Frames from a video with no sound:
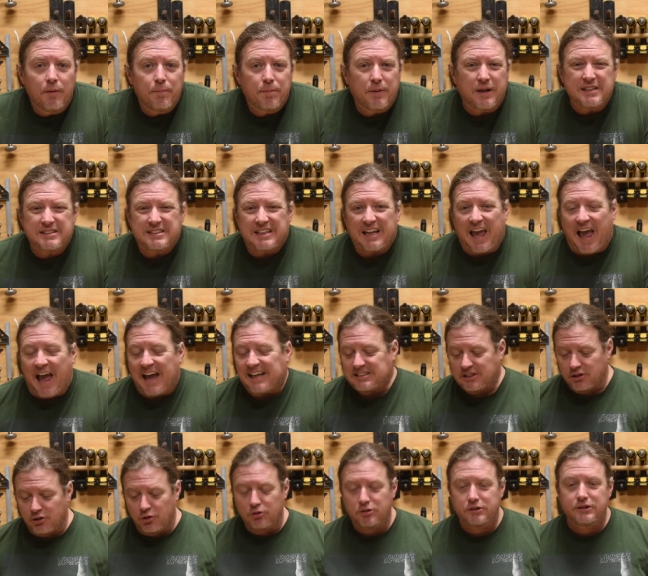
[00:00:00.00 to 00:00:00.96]
Because
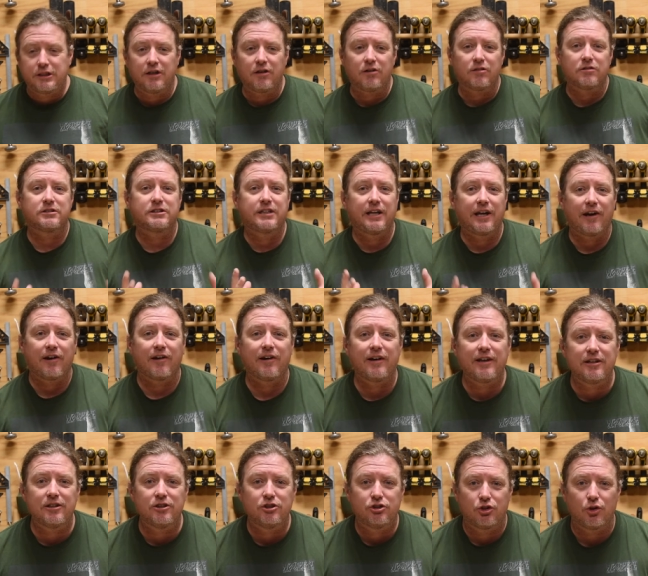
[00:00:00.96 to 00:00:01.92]
as a
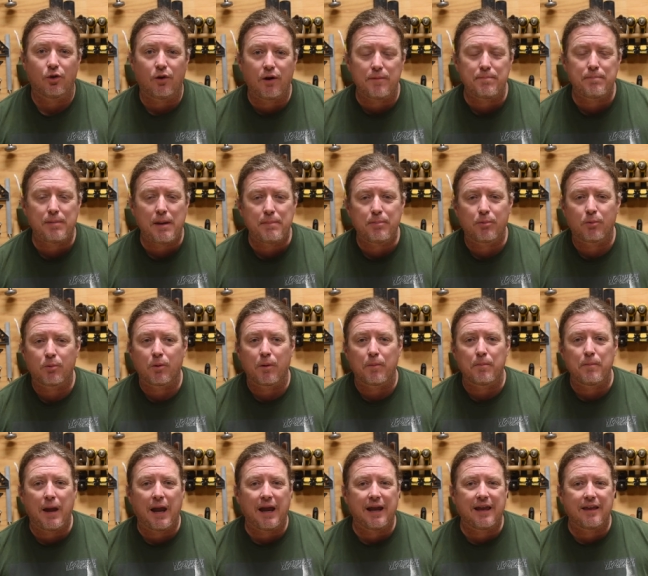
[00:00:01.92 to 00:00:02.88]
utilitarian joint, people were
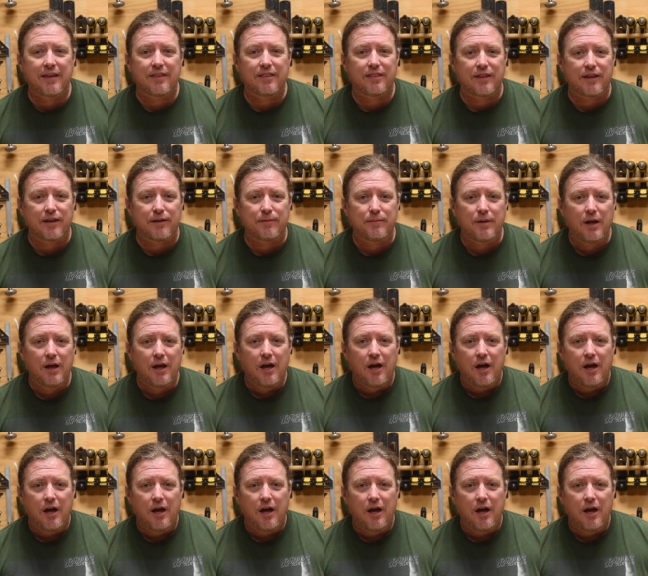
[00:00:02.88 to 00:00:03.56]
making them